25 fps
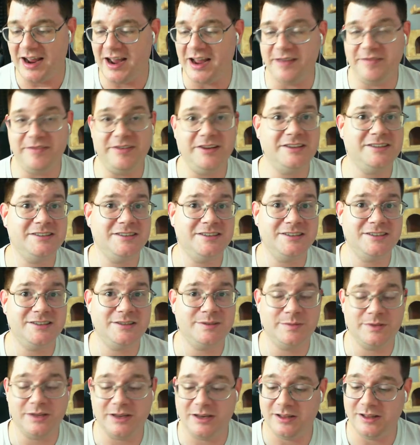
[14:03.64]
IV
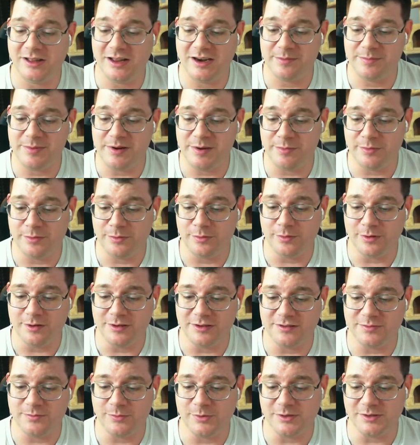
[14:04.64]
system that a lot of people
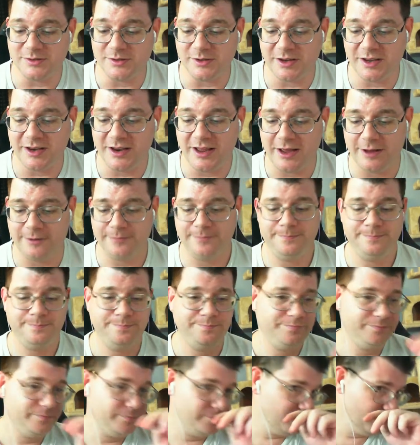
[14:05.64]
was was looking at.
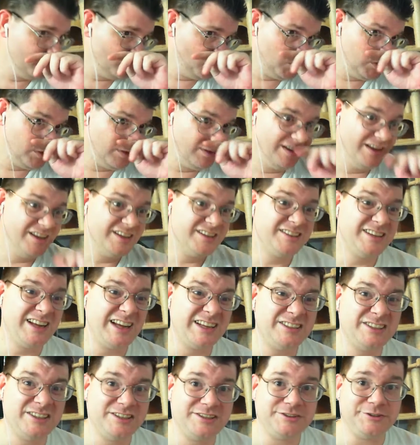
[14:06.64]
It's not
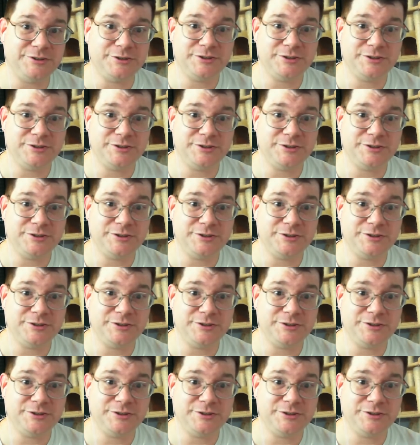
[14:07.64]
just your